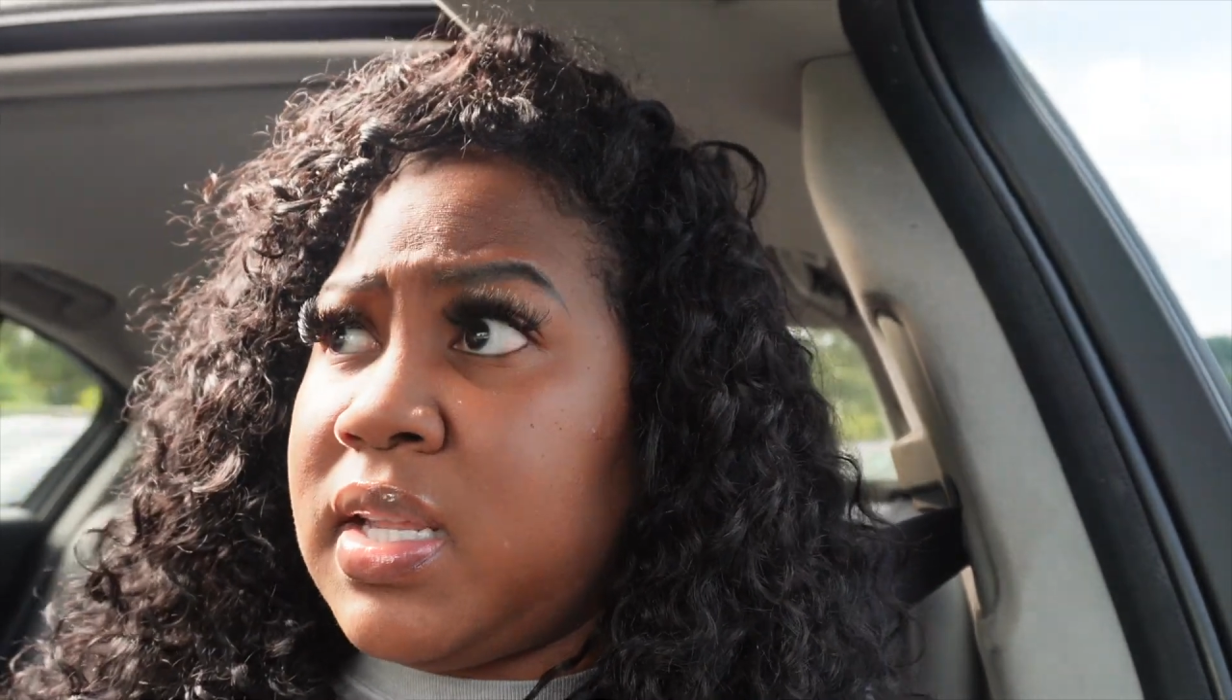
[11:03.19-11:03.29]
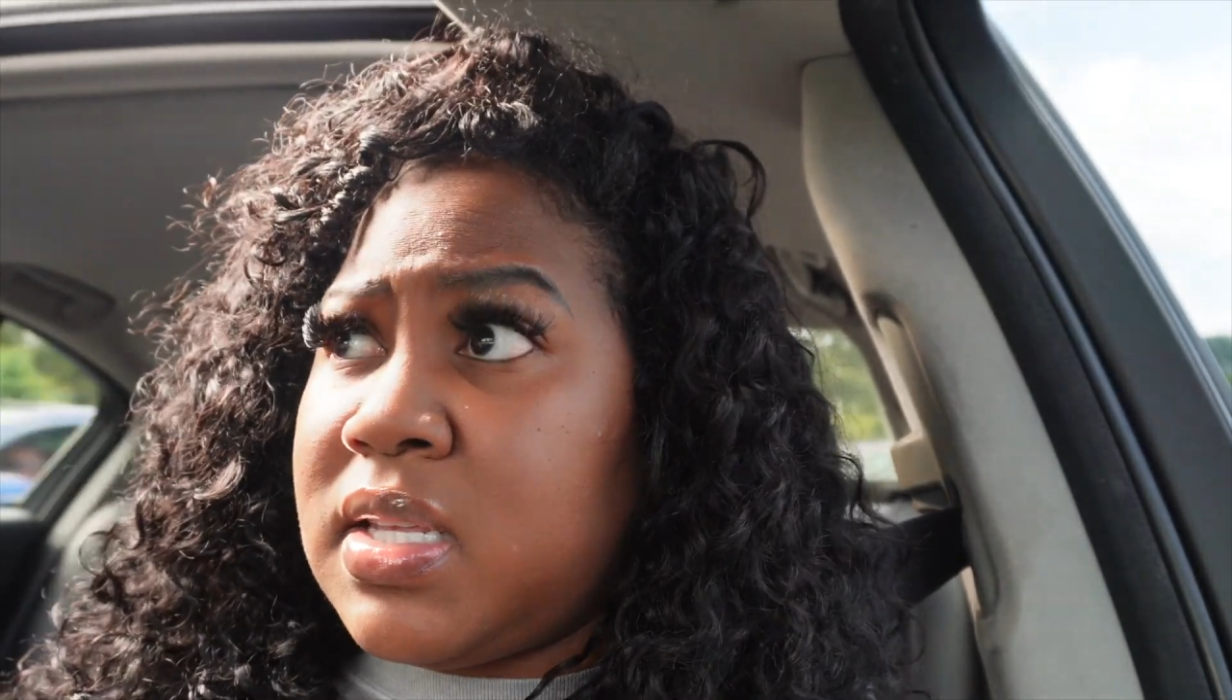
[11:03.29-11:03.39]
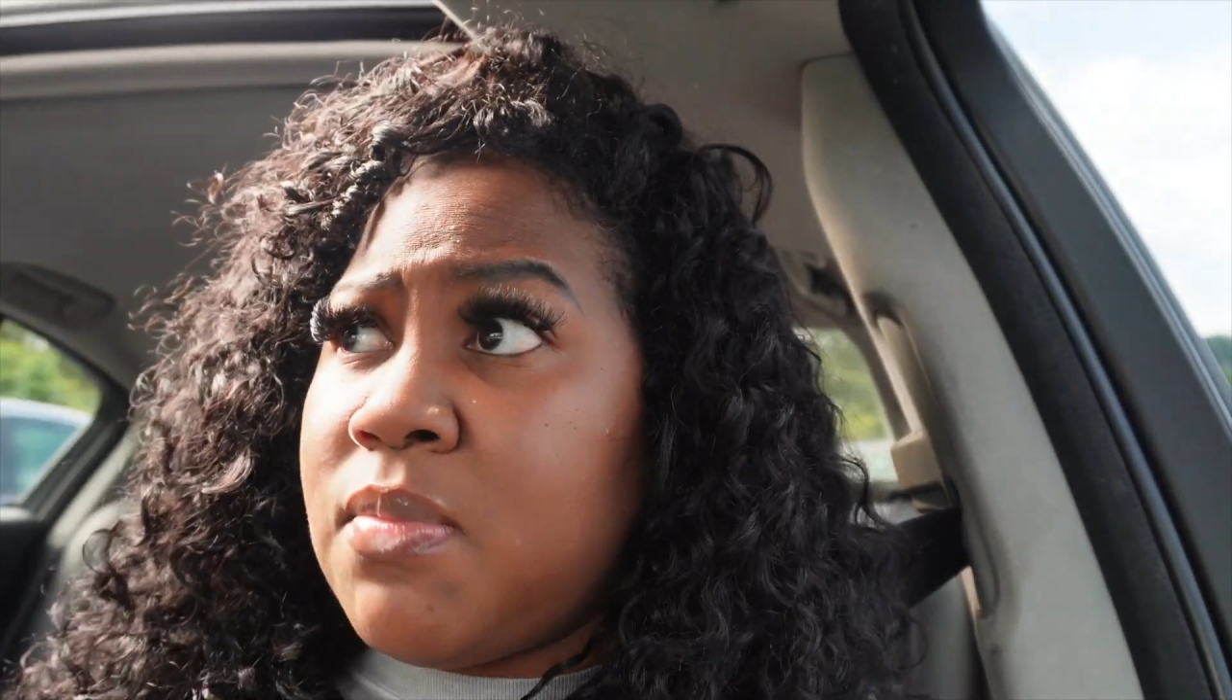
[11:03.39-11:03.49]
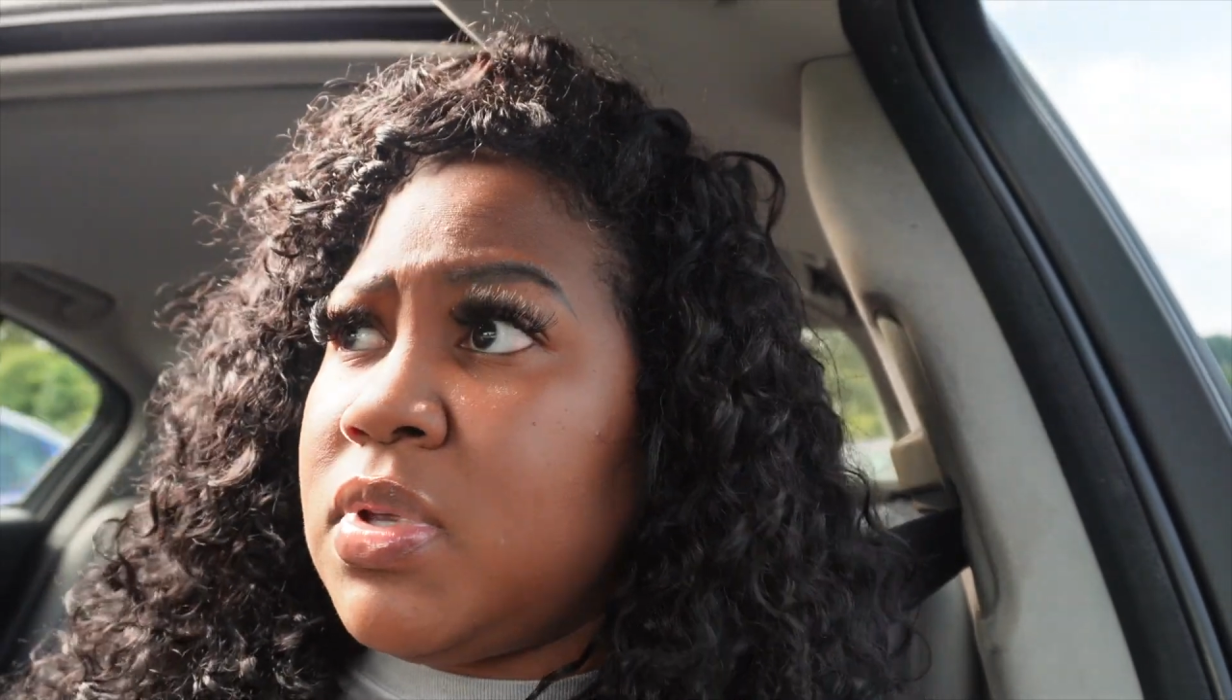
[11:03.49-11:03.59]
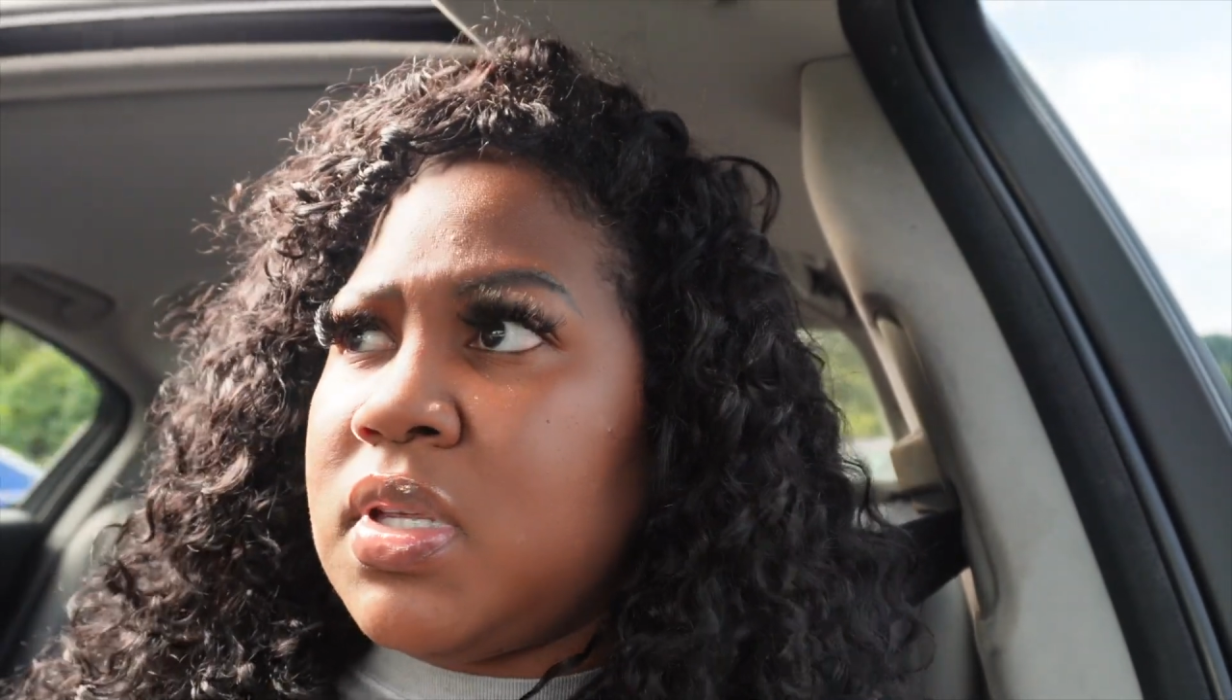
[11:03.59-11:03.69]

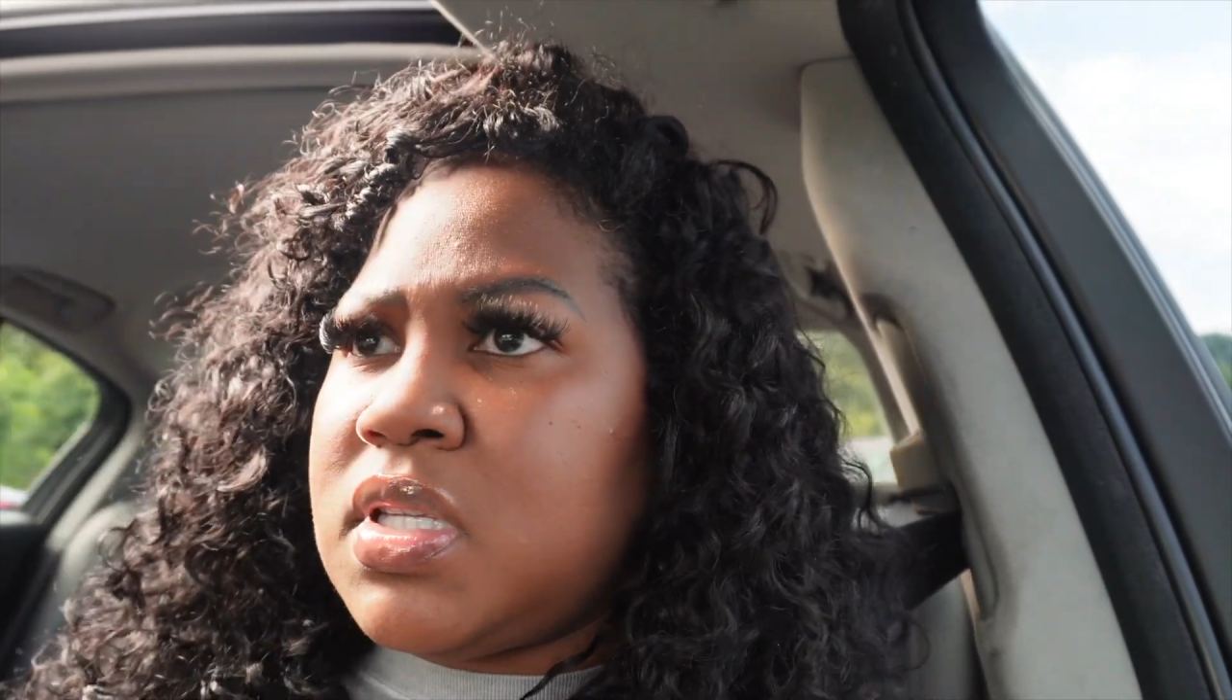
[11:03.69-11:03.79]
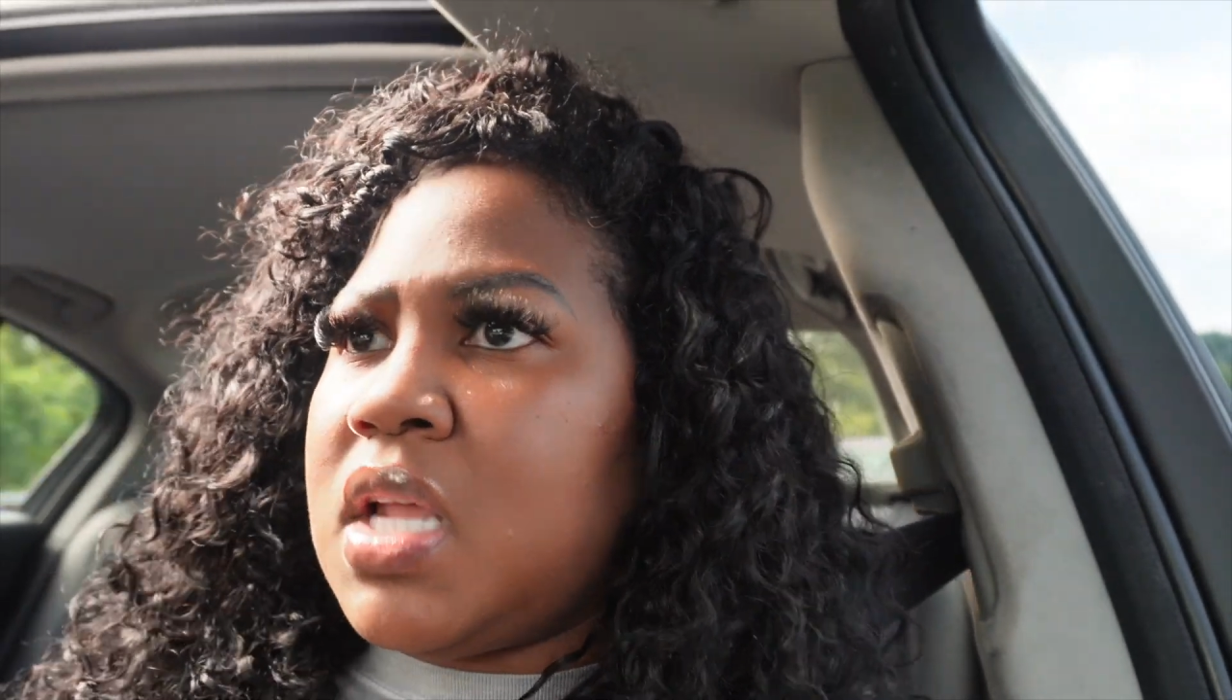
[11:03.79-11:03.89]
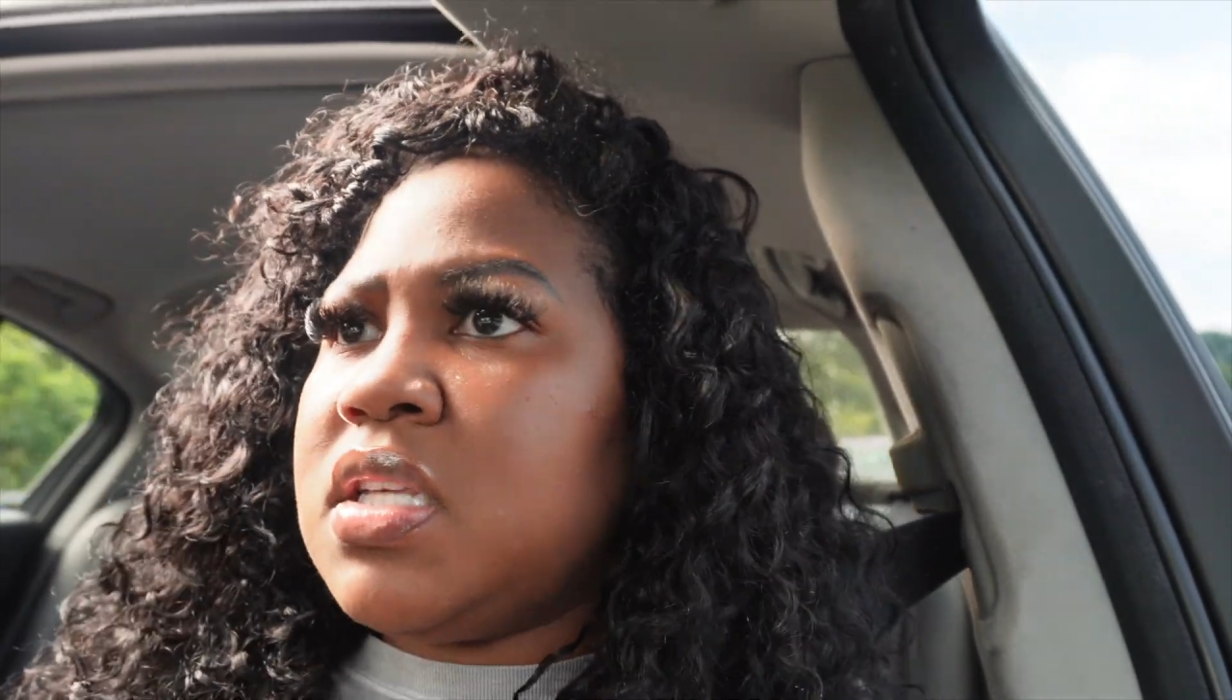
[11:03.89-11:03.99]
The sun